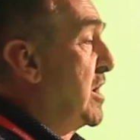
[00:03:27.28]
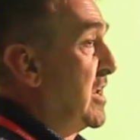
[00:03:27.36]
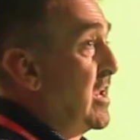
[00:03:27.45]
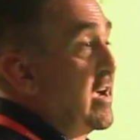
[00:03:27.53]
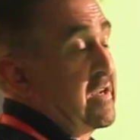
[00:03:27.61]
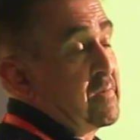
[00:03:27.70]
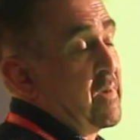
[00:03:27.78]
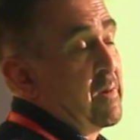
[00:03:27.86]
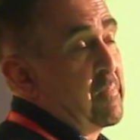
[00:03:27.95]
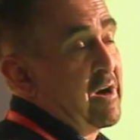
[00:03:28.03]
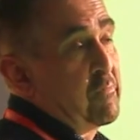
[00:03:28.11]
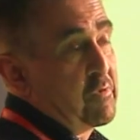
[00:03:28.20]
I liked about
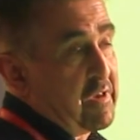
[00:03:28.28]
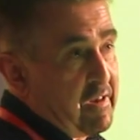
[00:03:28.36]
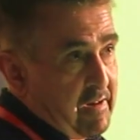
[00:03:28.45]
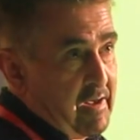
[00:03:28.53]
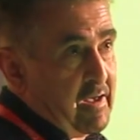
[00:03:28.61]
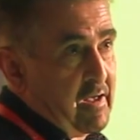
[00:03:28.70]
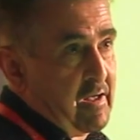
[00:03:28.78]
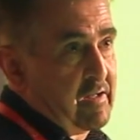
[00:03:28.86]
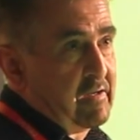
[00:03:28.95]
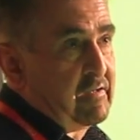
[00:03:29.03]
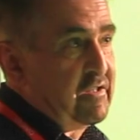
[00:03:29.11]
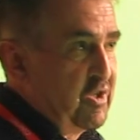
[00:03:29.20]
BUFF was
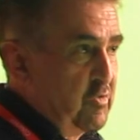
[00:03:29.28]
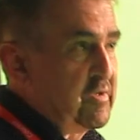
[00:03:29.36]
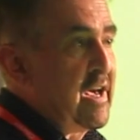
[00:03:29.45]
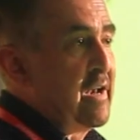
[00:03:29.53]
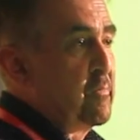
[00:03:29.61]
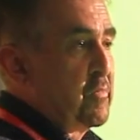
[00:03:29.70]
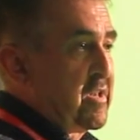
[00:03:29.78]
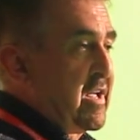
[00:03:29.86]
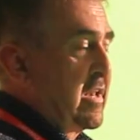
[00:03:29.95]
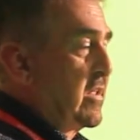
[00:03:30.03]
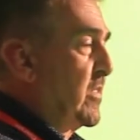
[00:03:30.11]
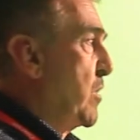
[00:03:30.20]
new talent was
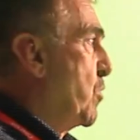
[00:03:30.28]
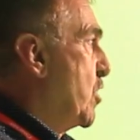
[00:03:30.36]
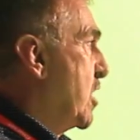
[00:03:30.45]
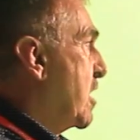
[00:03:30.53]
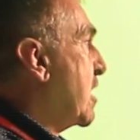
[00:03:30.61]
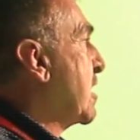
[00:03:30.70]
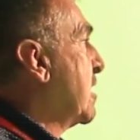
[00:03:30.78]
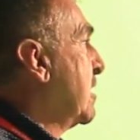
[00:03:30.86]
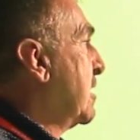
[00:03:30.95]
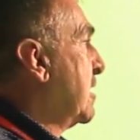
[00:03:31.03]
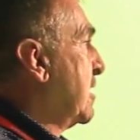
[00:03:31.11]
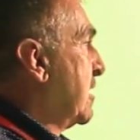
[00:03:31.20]
getting their work
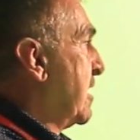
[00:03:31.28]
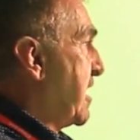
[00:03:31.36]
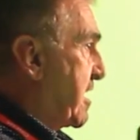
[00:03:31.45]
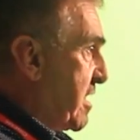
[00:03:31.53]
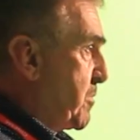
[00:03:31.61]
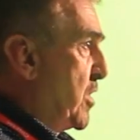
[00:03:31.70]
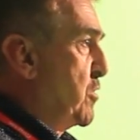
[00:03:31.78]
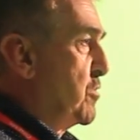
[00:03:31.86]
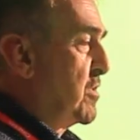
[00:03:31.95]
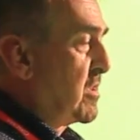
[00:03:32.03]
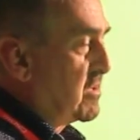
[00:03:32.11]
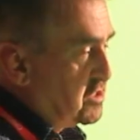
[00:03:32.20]

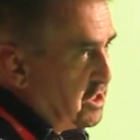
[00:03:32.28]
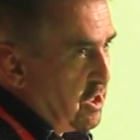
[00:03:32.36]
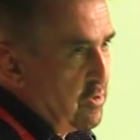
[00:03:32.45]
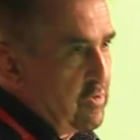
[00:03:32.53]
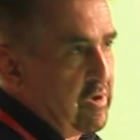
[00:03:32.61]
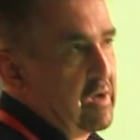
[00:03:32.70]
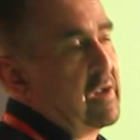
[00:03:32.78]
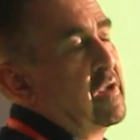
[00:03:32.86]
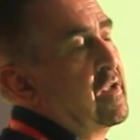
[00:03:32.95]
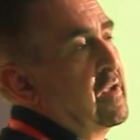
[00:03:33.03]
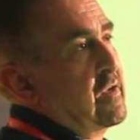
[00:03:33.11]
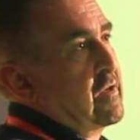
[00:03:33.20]
exposed and shown
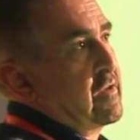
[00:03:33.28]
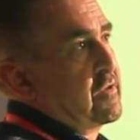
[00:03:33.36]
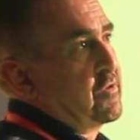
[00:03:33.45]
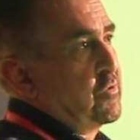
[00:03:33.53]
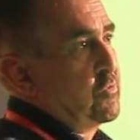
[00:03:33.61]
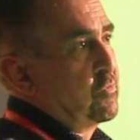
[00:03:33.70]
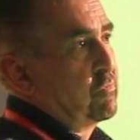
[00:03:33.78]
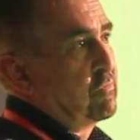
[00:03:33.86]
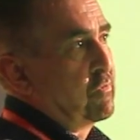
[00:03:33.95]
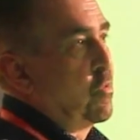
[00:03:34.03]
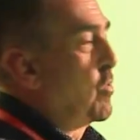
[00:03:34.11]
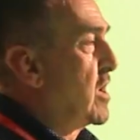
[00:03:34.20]
to
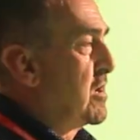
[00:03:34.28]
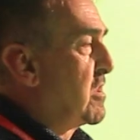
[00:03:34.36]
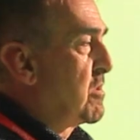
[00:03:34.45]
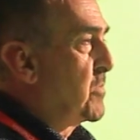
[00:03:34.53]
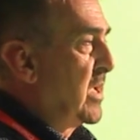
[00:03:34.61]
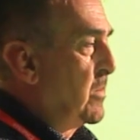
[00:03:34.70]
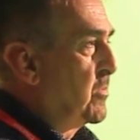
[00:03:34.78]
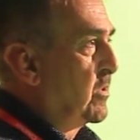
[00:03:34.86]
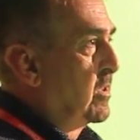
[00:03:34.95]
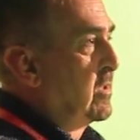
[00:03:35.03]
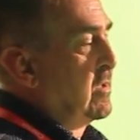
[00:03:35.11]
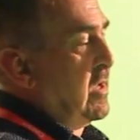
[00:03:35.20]
all kinds of people.